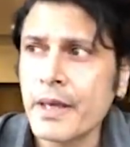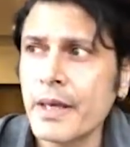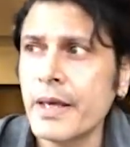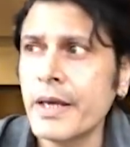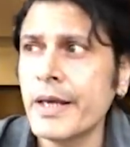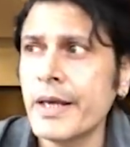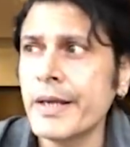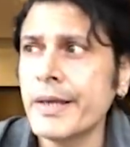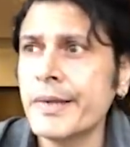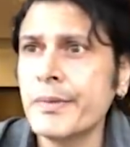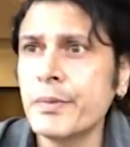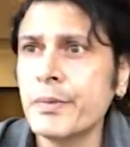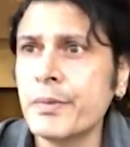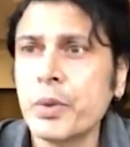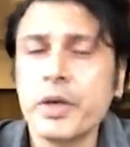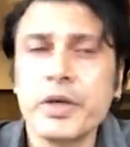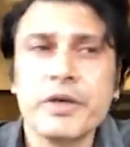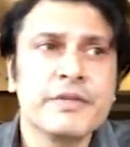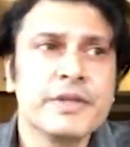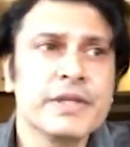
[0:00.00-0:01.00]
And
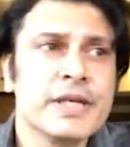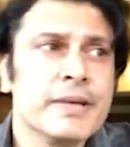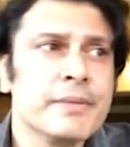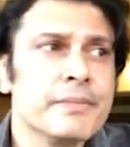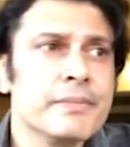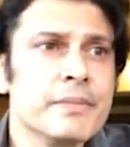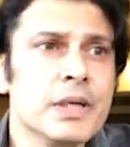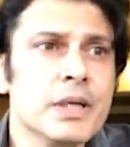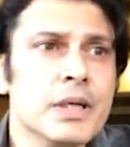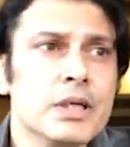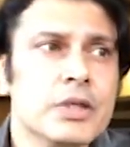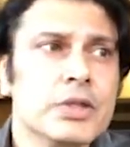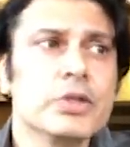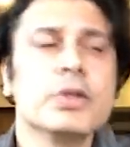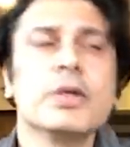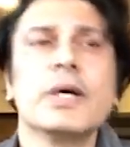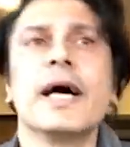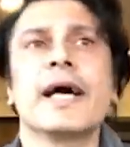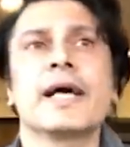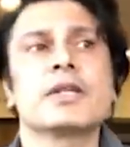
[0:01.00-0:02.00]
whatever I'm, you
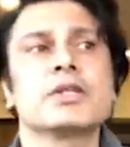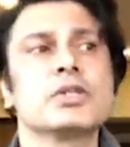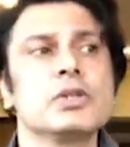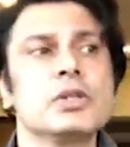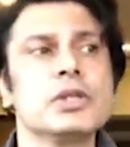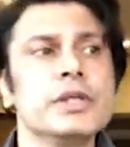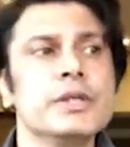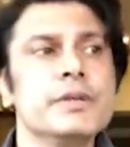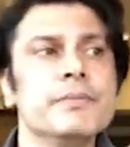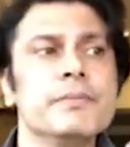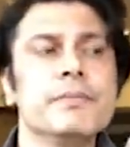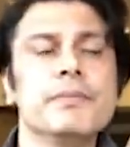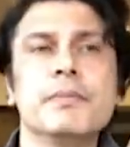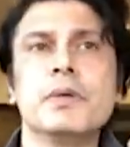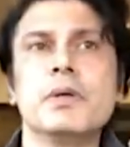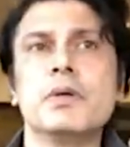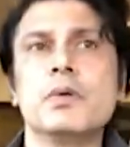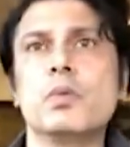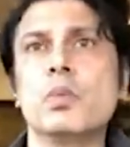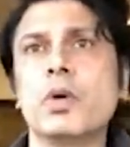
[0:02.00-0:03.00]
know, actually
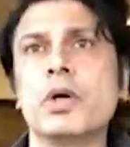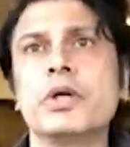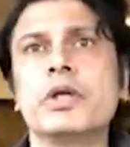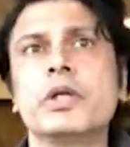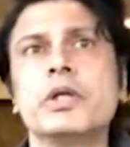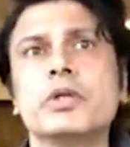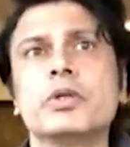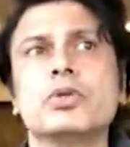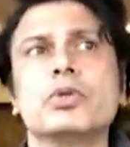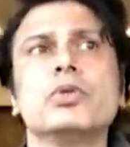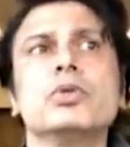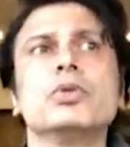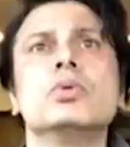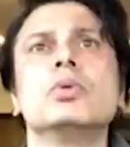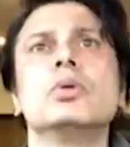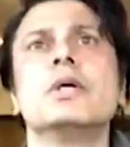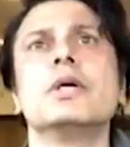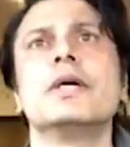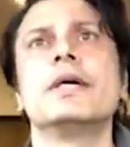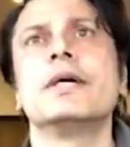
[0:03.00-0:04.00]
wanting to
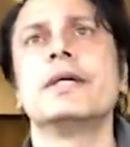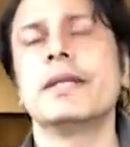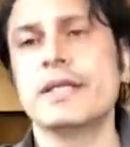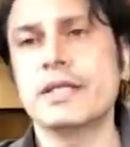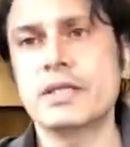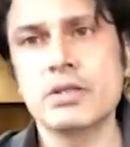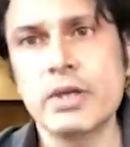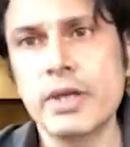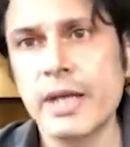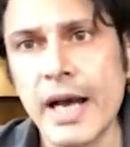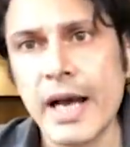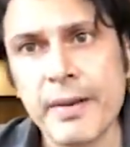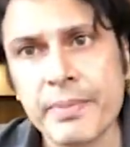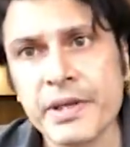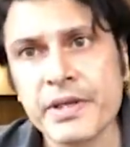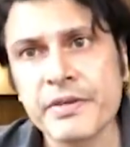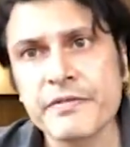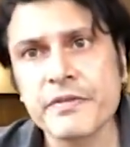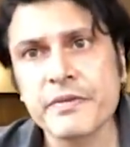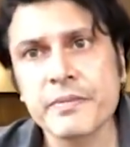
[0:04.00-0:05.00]
do, that's not
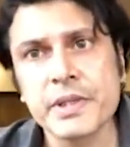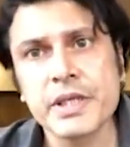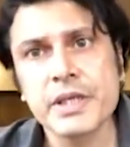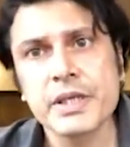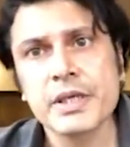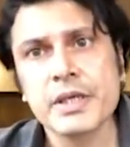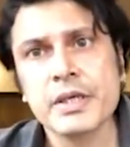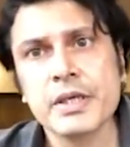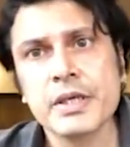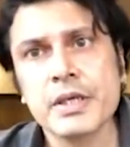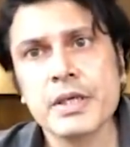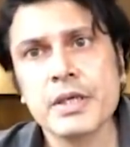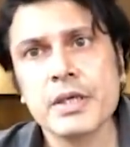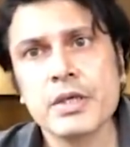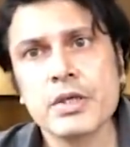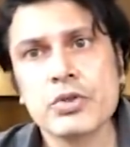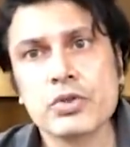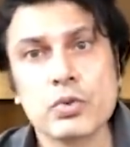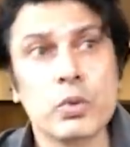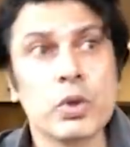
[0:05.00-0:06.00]
happening for me.
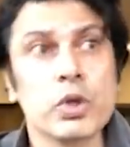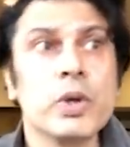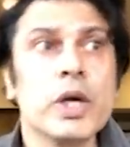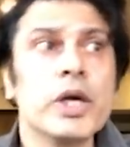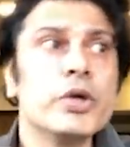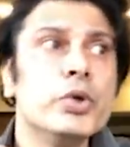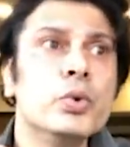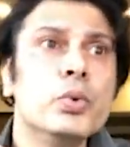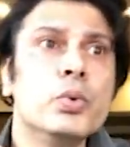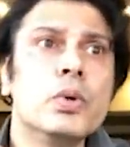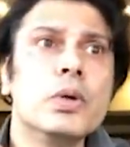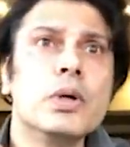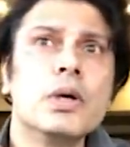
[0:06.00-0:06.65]
So what do I do?